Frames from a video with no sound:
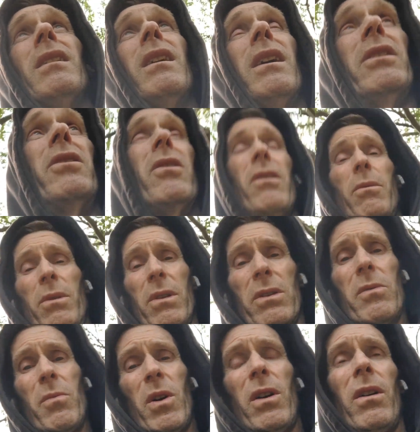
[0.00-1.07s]
and do it with a
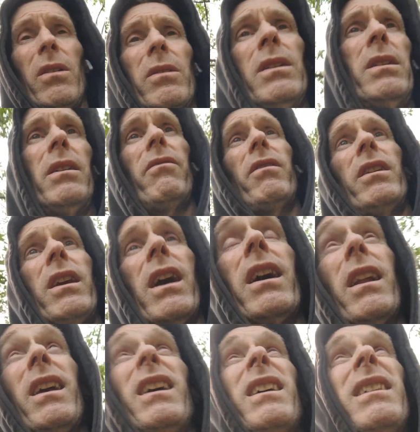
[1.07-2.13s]
smile if you can.